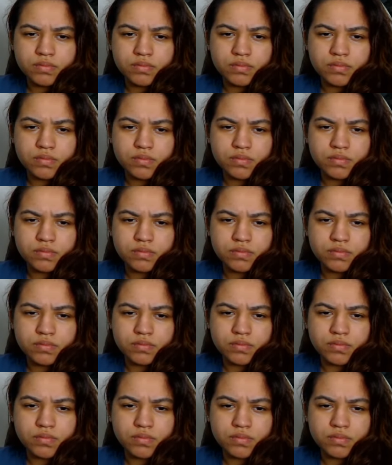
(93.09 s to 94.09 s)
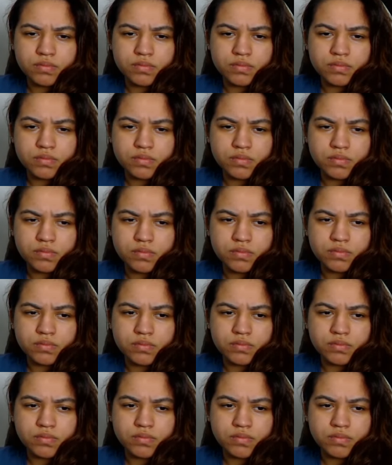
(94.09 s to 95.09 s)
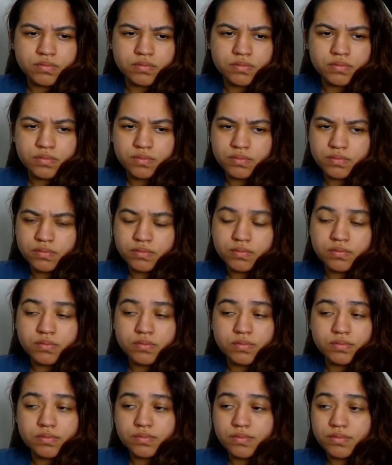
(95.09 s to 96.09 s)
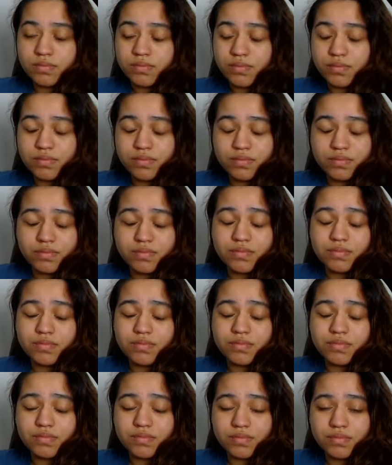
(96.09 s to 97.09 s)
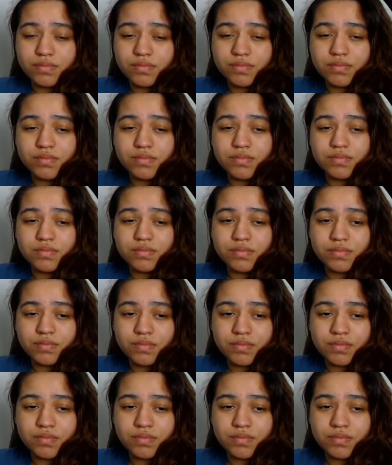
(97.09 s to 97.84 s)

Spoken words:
No words are spoken by the person on screen.